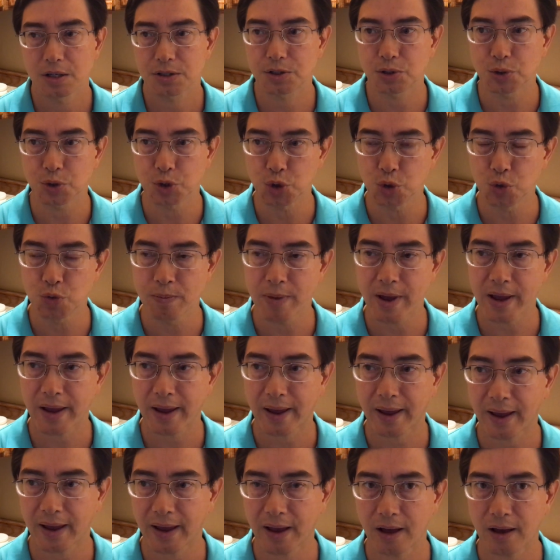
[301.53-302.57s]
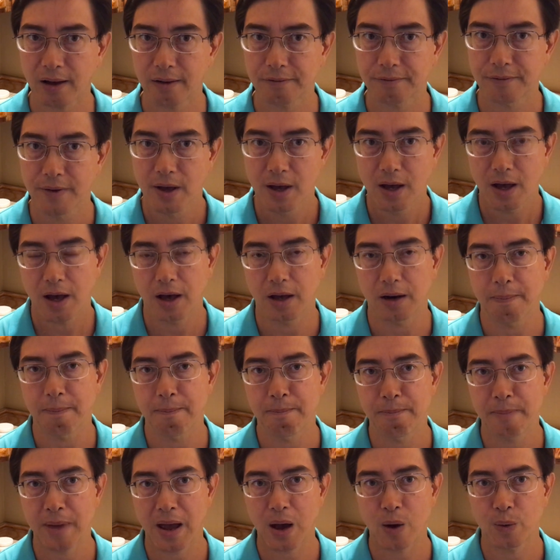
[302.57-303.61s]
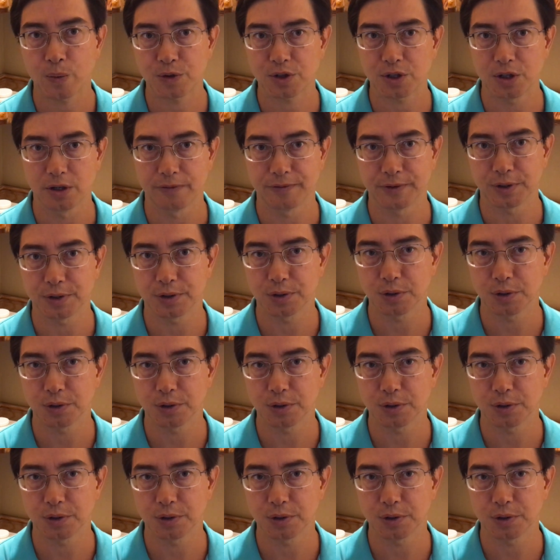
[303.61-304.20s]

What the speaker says: So you may have an amount of a